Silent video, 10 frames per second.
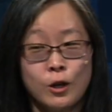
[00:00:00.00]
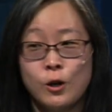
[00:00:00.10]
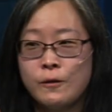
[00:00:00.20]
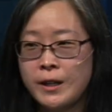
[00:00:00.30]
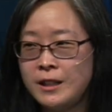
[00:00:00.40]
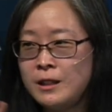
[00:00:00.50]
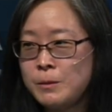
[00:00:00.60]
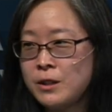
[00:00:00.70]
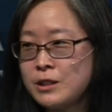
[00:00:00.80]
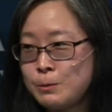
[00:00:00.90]
oh, if I
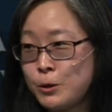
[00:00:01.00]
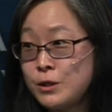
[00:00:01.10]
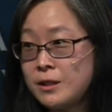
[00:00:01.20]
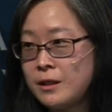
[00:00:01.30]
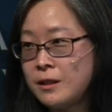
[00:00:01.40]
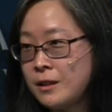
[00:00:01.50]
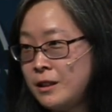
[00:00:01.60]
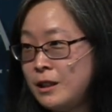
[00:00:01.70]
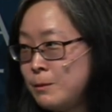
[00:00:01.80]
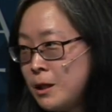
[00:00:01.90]
email this person, they're going
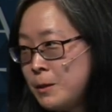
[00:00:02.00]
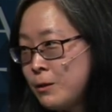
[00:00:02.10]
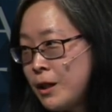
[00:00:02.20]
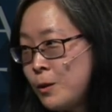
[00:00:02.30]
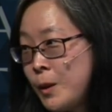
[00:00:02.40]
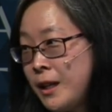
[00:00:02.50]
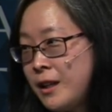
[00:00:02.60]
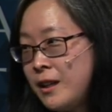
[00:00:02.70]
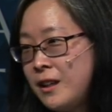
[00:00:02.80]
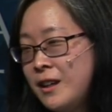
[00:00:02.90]
to email me right
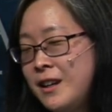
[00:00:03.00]
away.